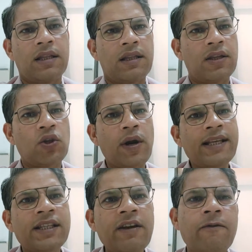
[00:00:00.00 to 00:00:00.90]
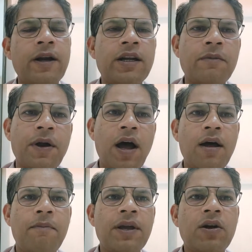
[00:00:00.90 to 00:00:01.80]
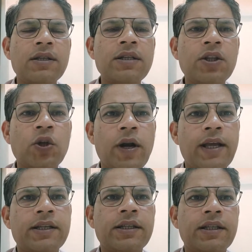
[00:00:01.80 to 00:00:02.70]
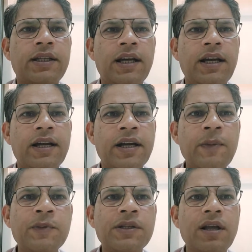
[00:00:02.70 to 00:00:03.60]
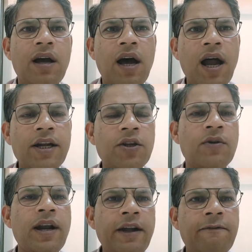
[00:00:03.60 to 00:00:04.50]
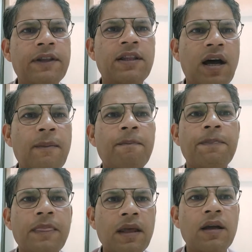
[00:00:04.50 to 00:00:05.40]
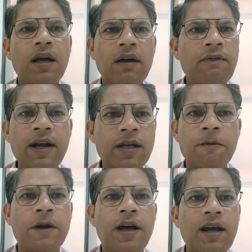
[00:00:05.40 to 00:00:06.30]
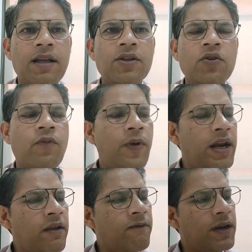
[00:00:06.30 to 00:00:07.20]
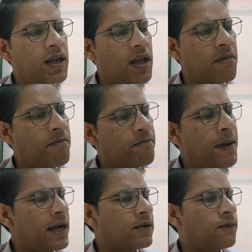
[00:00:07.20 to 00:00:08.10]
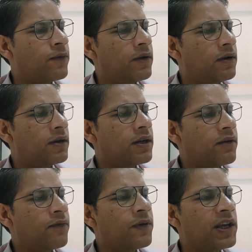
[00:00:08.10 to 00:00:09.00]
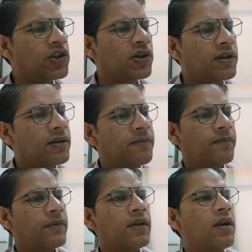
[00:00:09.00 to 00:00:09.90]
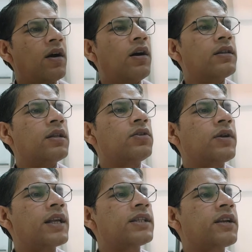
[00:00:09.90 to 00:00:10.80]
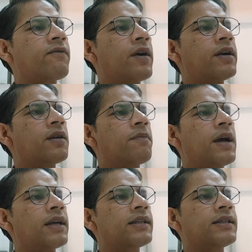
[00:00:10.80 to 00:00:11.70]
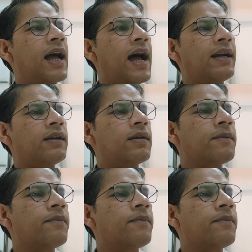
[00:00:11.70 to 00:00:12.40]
The thoracic vertebra, because in the thorax the ribs articulate with the vertebra, so very impactful feature on the thoracic vertebra is that